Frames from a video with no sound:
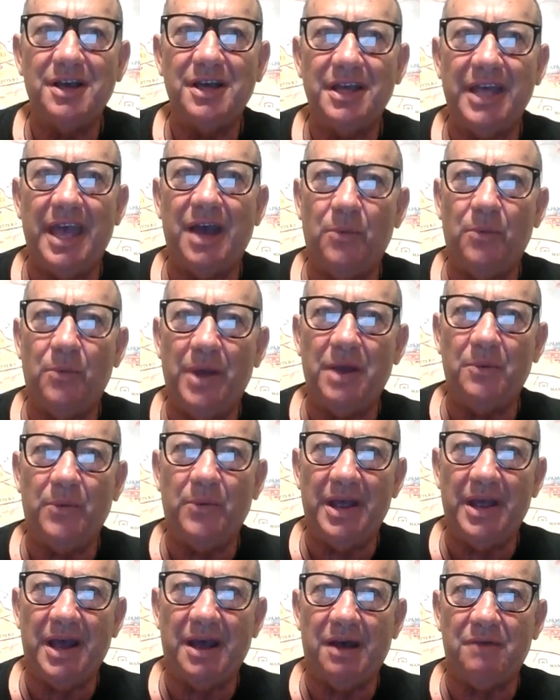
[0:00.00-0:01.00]
yeah, we,
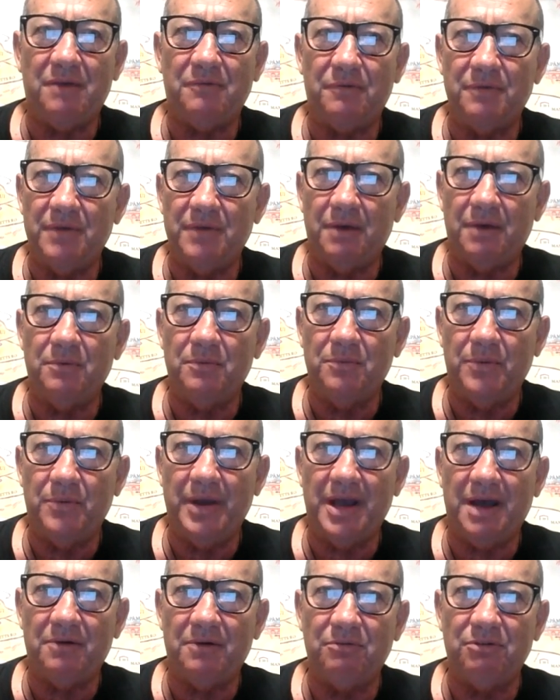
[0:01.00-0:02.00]
we are, you know, we
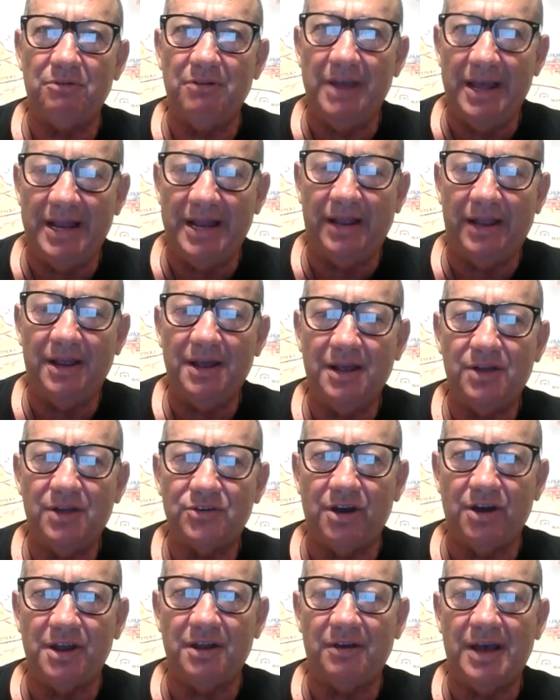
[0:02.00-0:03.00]
are really
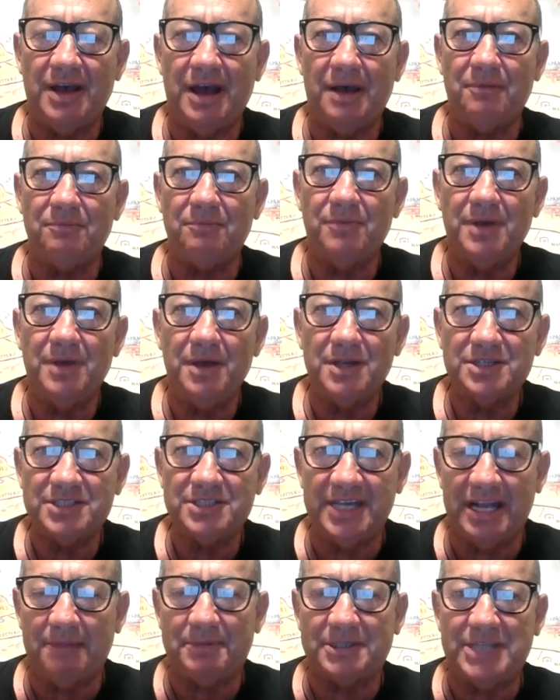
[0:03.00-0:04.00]
trying to um,
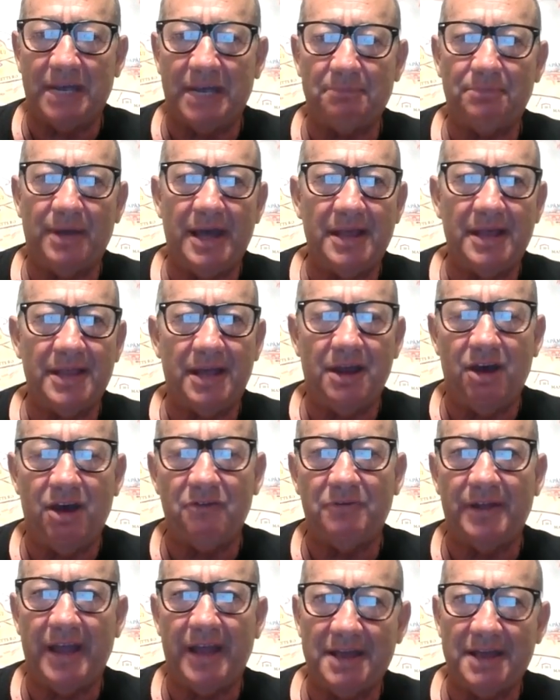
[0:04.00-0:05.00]
set up a template that
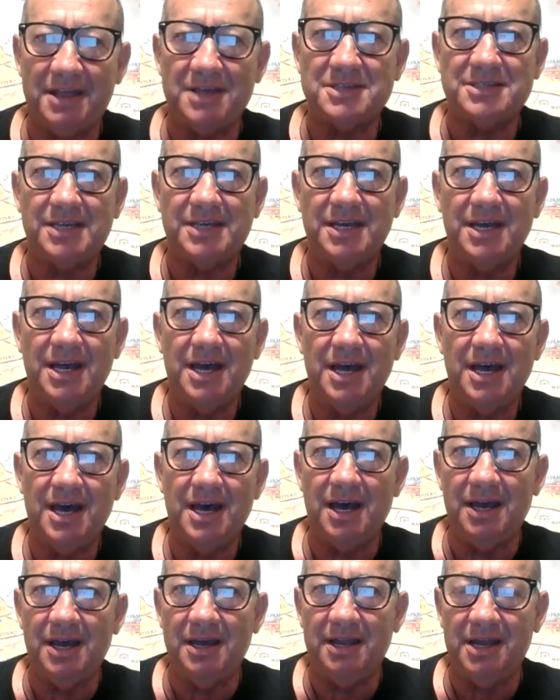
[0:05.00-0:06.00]
hopefully others
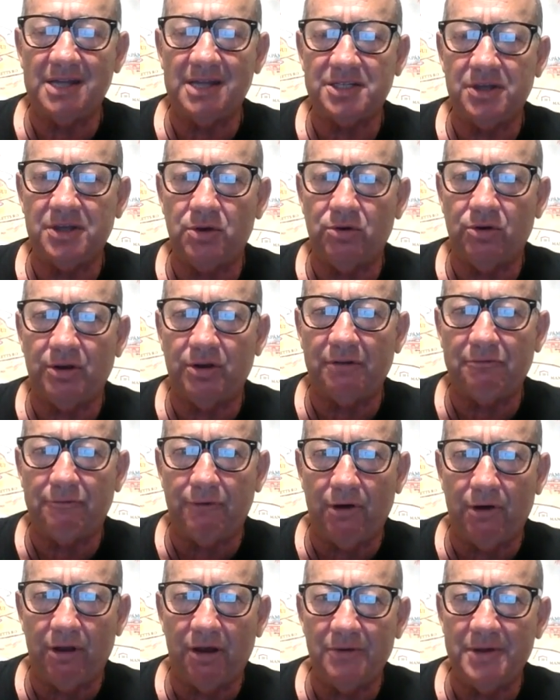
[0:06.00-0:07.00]
uh, in Aotearoa can
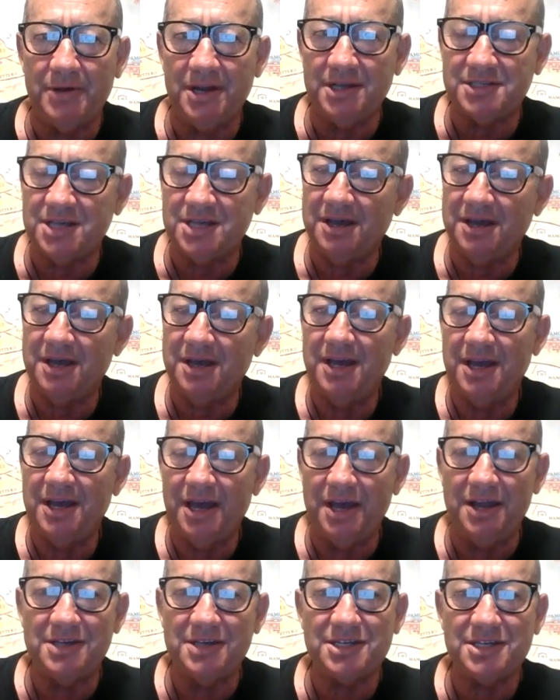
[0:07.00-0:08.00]
follow. It is a
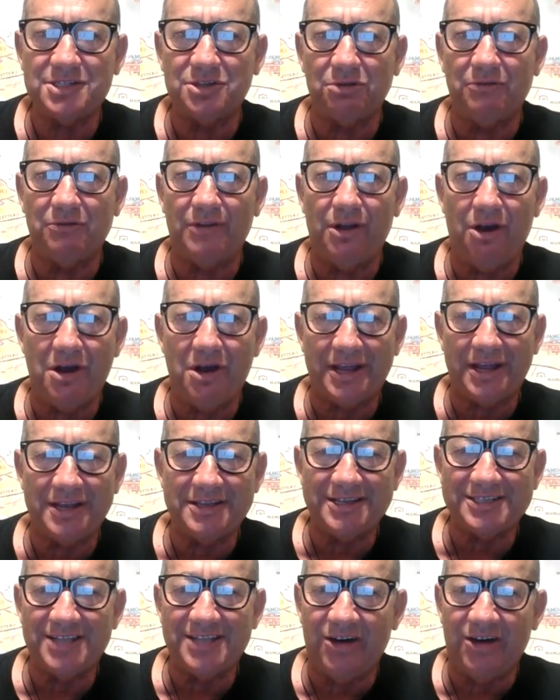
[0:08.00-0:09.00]
it is a silver lining
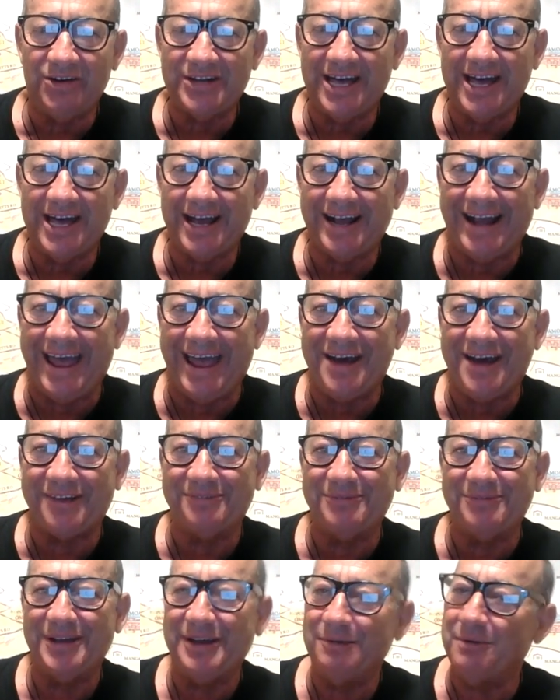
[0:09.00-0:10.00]
in this long dark
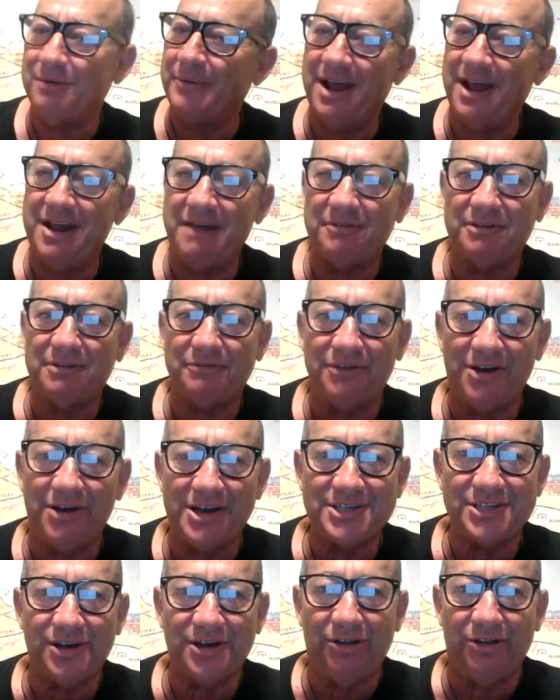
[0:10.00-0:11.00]
cloud, but we don't have to
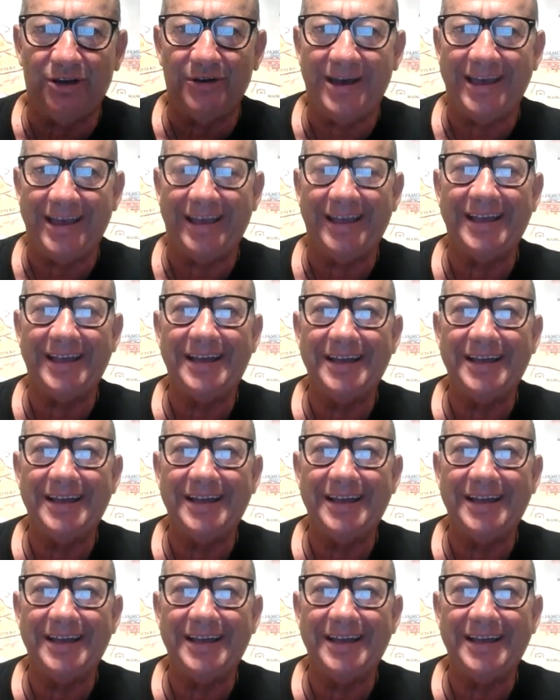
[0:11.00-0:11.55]
fly solo, eh?